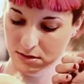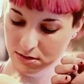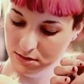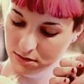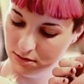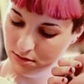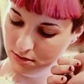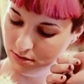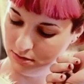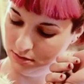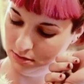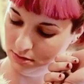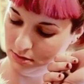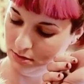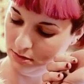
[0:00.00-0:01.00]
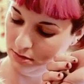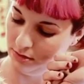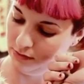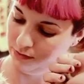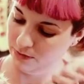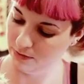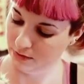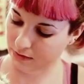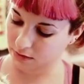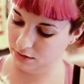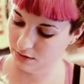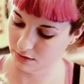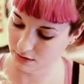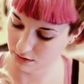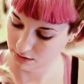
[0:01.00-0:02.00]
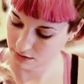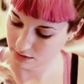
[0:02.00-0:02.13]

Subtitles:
(silence)